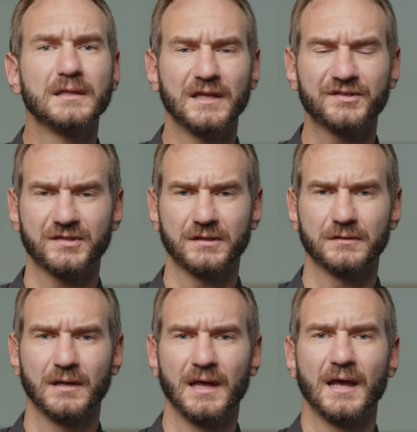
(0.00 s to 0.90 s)
Listen,
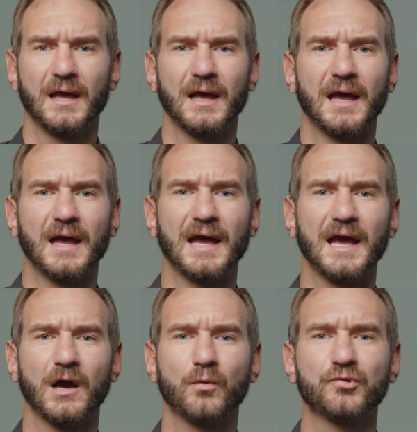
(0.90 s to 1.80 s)

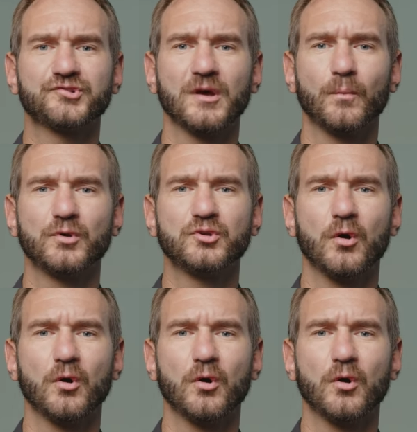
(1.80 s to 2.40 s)
how will someone